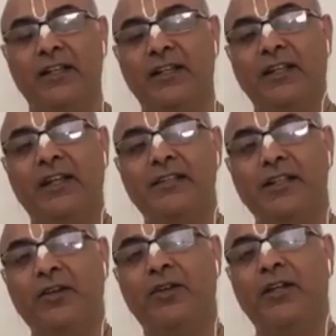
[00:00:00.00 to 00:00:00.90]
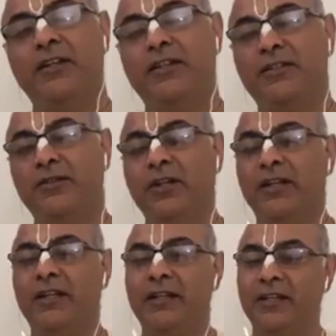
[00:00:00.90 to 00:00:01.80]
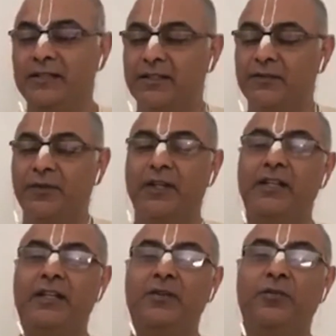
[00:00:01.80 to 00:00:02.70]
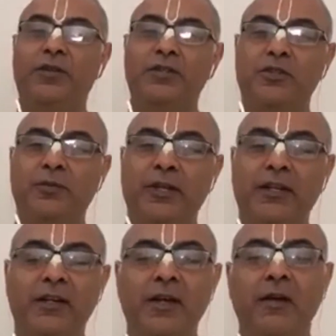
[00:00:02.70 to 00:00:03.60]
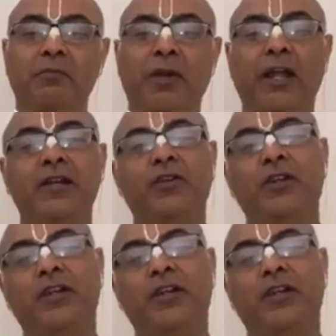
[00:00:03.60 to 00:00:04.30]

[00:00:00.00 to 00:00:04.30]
he has now understood, and he has this feeling that he wants to be a plant or a